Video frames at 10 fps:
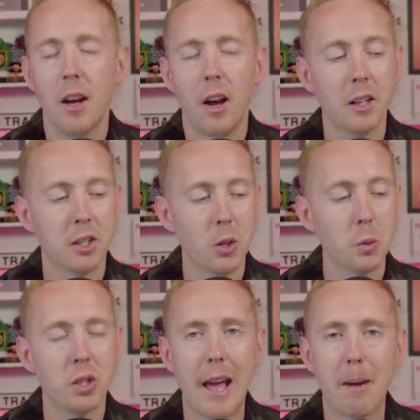I still
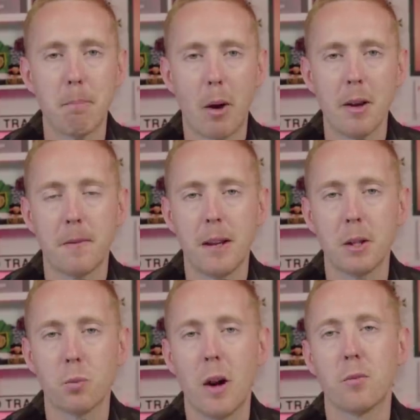stand by the fact
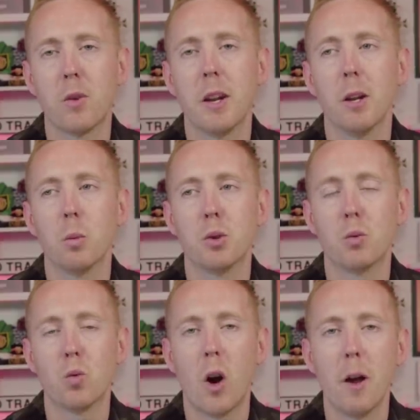that Ralf Rangnick was the
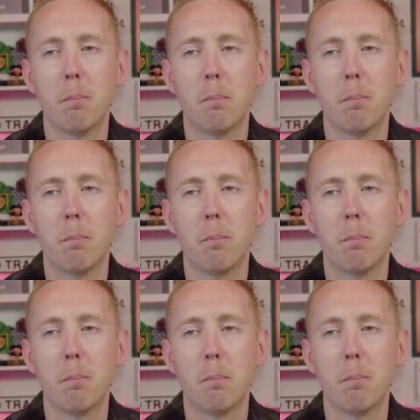right